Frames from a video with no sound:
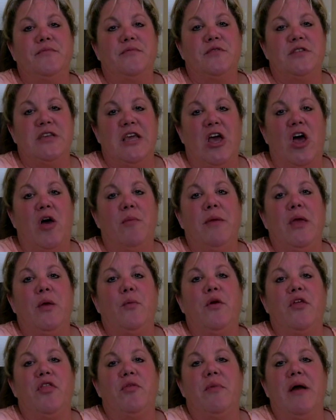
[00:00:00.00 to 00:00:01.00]
to help me
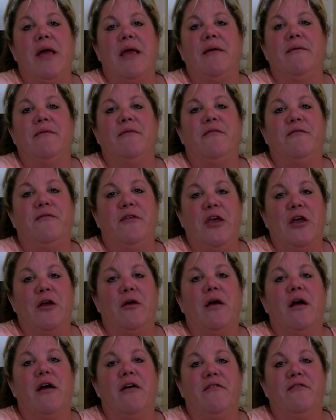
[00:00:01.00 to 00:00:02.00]
with my
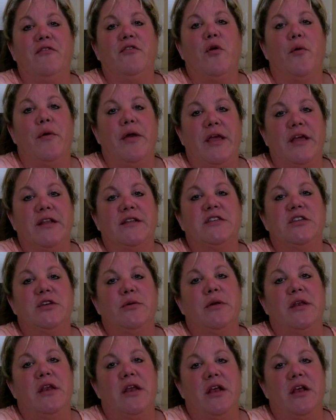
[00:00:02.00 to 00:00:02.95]
fear of going into an